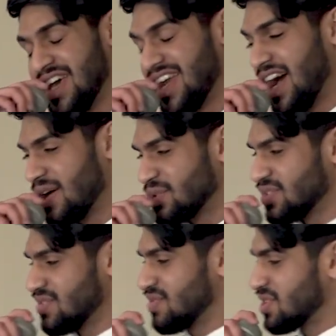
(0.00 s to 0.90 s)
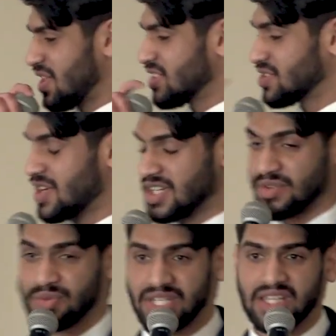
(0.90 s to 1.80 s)
I was starting to
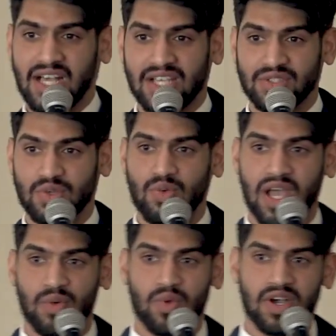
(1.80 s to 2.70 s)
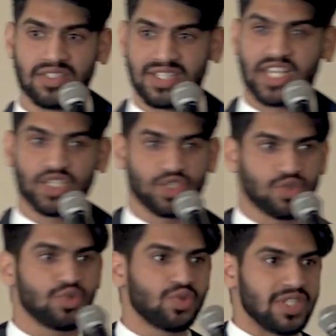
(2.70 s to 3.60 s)
realize who I was, and I could
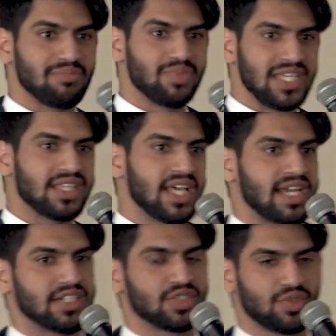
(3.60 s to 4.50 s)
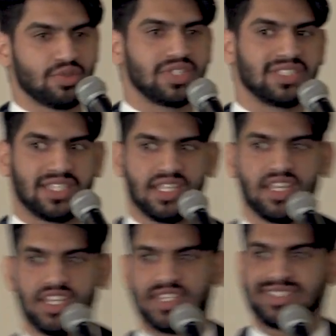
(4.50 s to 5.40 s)
truly be that and truly
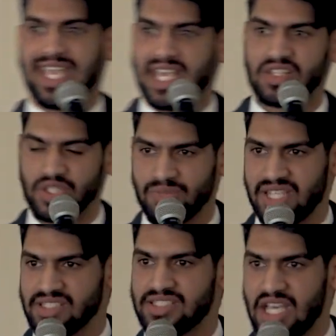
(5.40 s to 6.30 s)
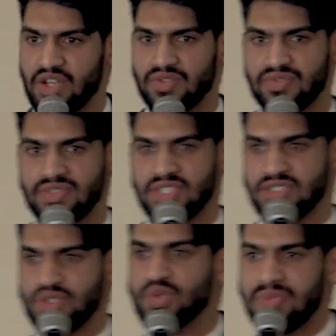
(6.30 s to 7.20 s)
tailor myself
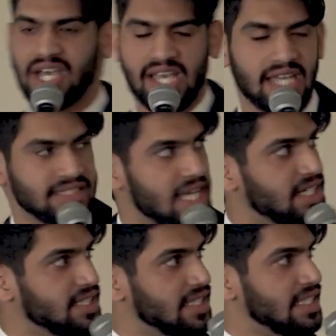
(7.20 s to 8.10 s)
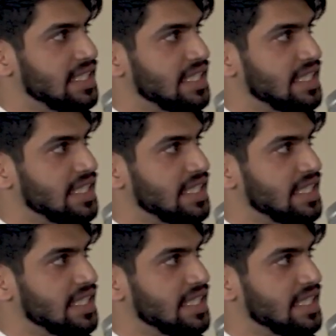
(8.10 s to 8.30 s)
to my identity.